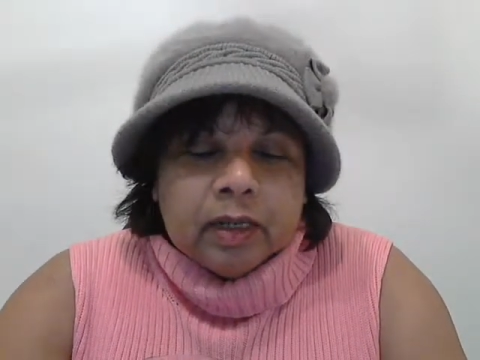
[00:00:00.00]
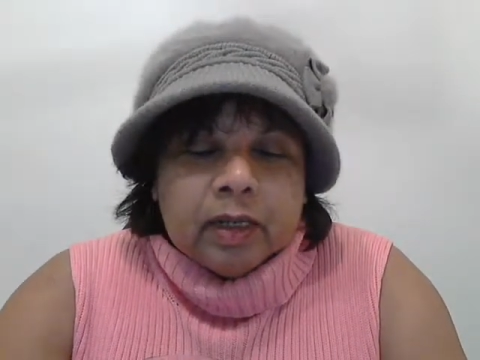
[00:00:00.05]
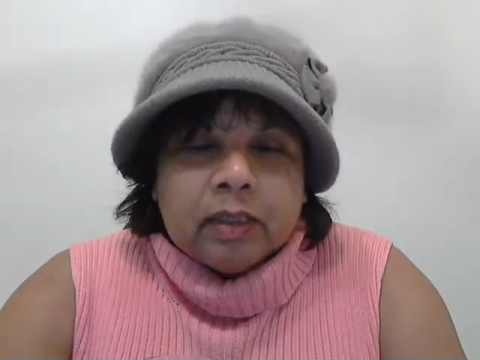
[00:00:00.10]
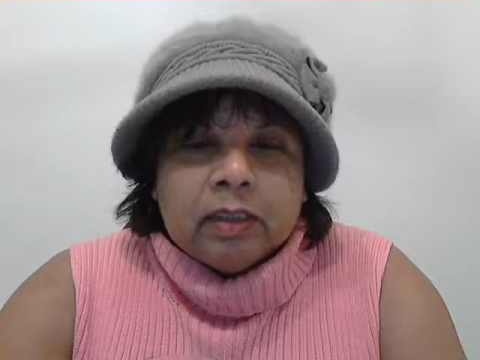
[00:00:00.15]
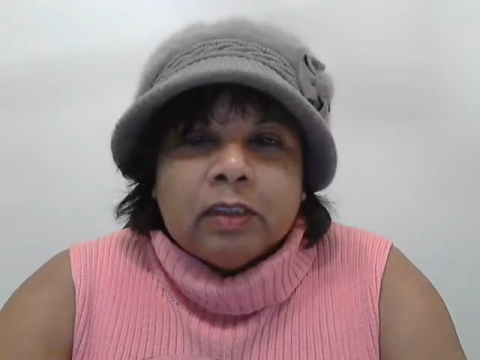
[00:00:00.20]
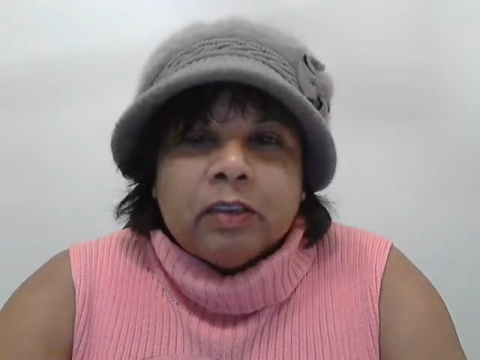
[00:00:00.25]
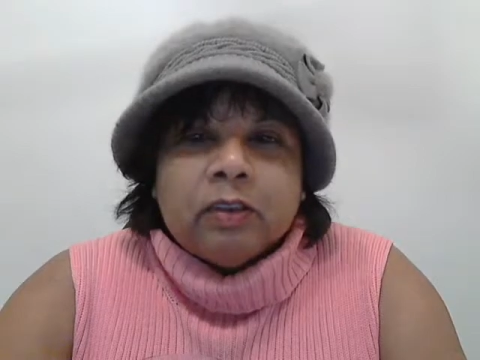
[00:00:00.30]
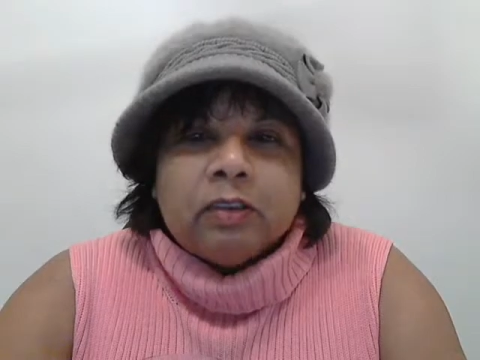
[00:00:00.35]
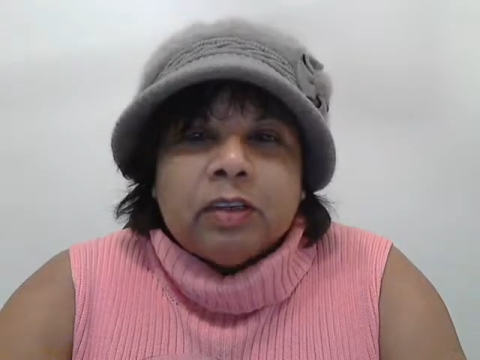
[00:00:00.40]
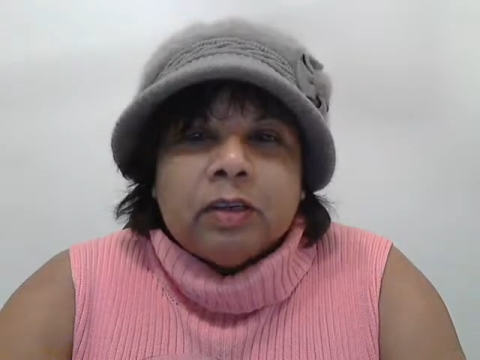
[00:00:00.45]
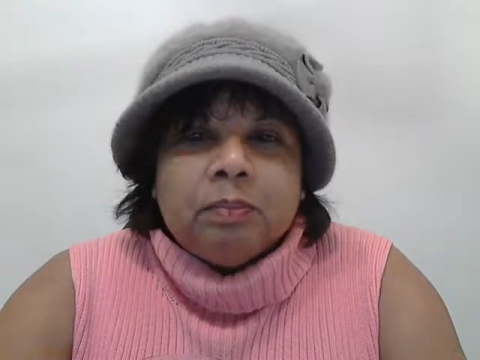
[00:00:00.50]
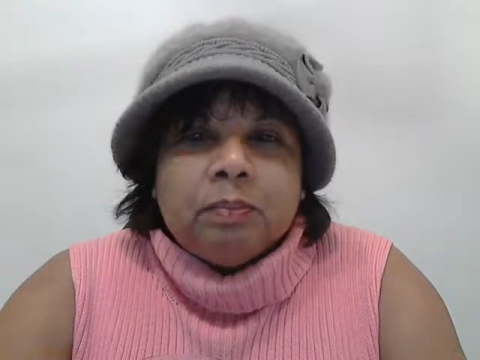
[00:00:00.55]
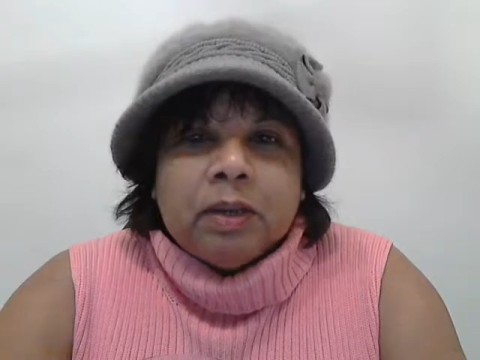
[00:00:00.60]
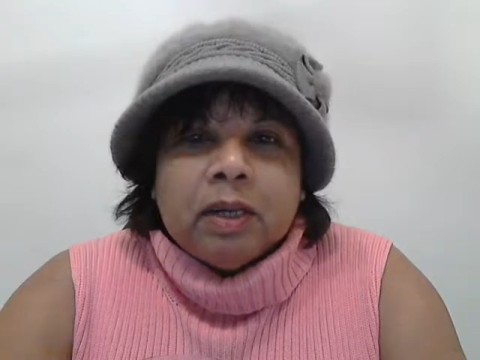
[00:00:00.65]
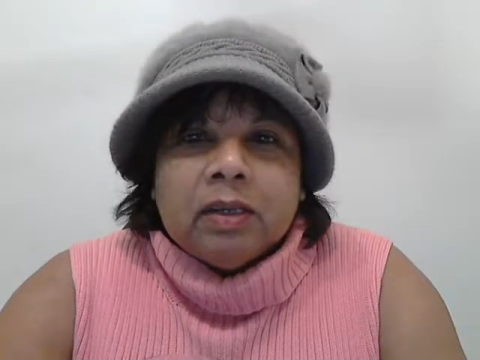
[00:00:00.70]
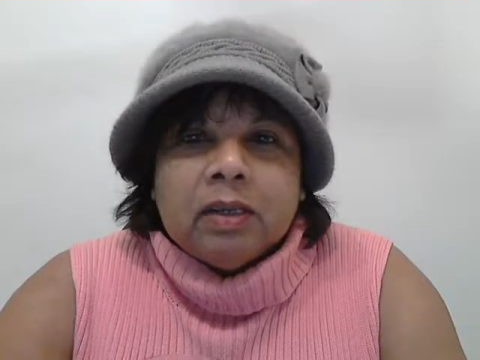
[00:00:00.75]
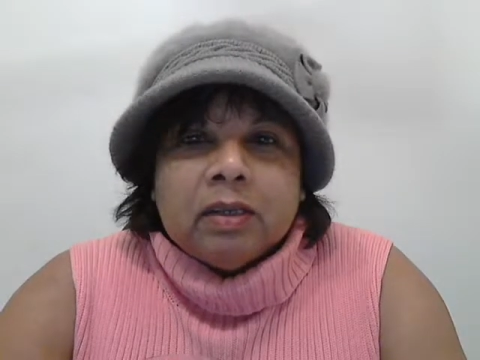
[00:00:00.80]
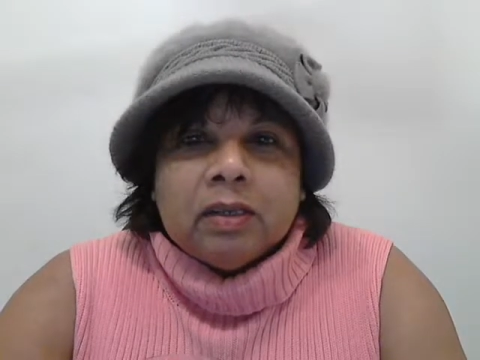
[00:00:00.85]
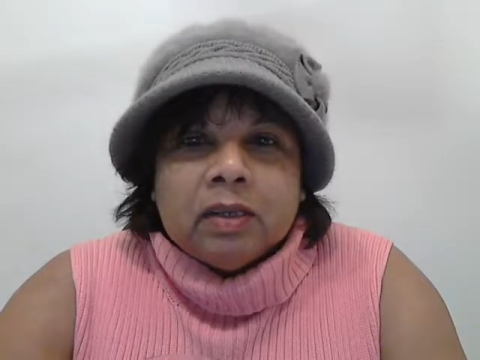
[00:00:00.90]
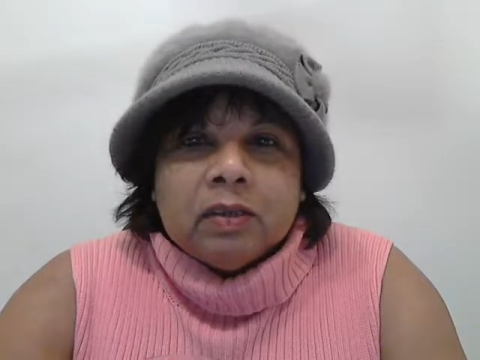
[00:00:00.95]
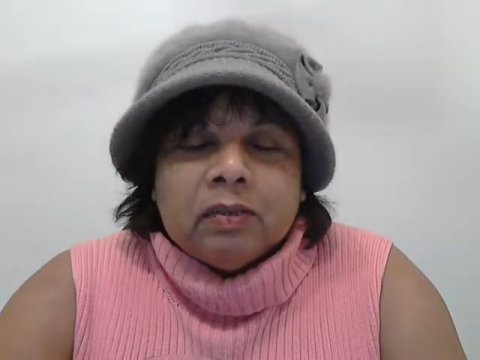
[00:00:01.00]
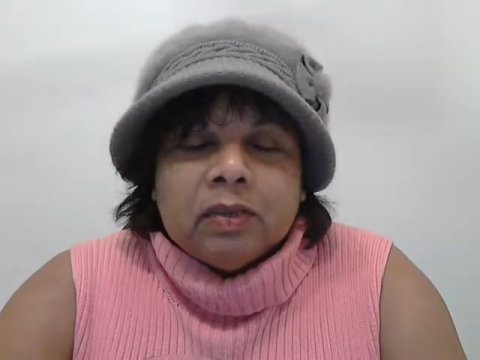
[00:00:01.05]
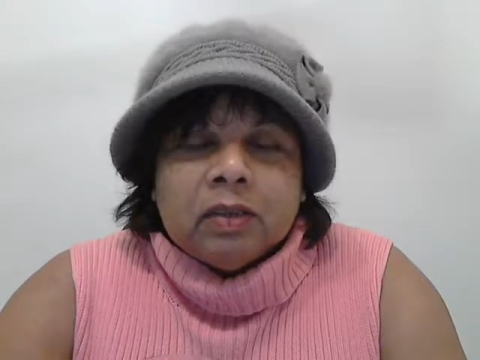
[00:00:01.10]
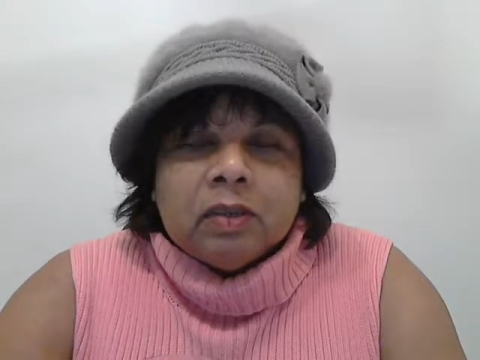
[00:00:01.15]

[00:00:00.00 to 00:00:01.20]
it's so repetitive,